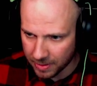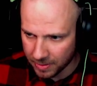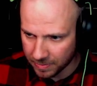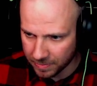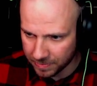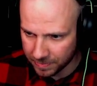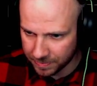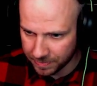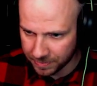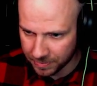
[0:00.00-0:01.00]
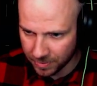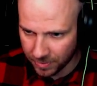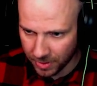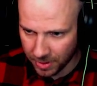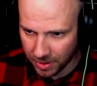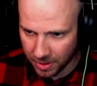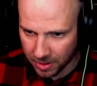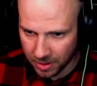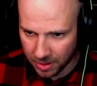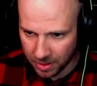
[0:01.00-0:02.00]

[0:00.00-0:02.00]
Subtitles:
(no one is talking)